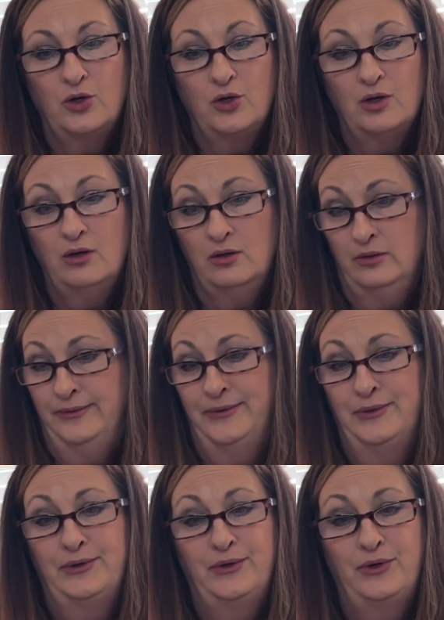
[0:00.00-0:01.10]
Oh,
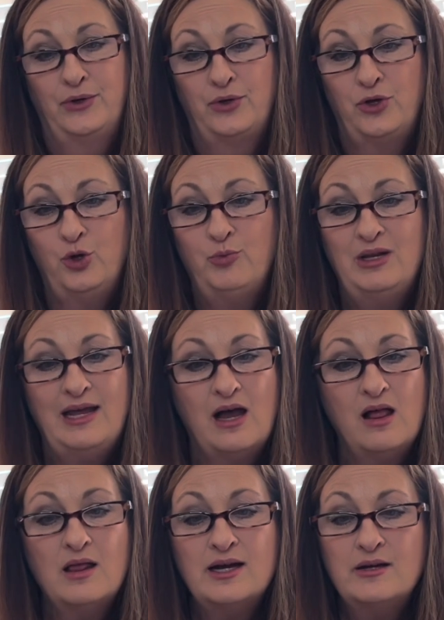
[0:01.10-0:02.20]

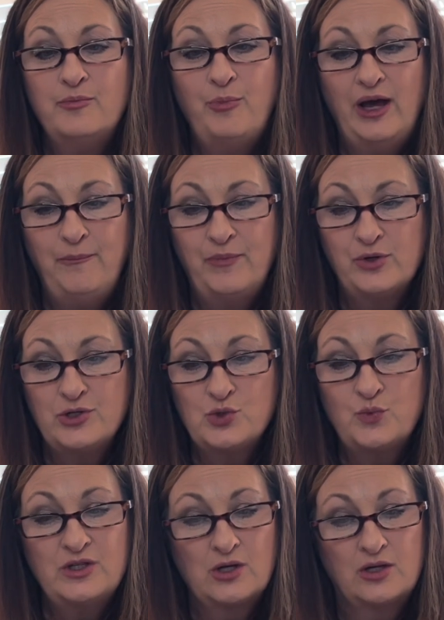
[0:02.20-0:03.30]
cubanella peppers,
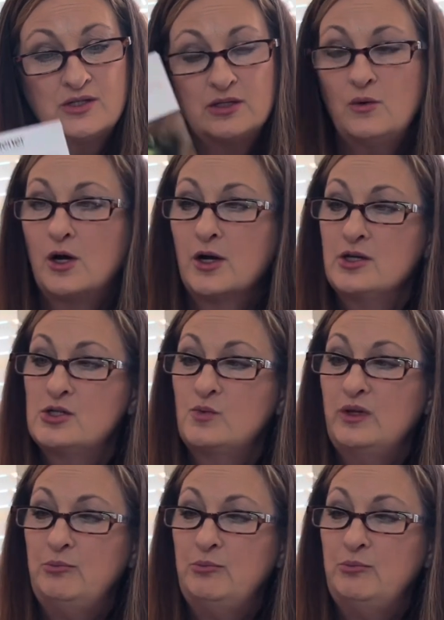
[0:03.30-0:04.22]
which also are a sweet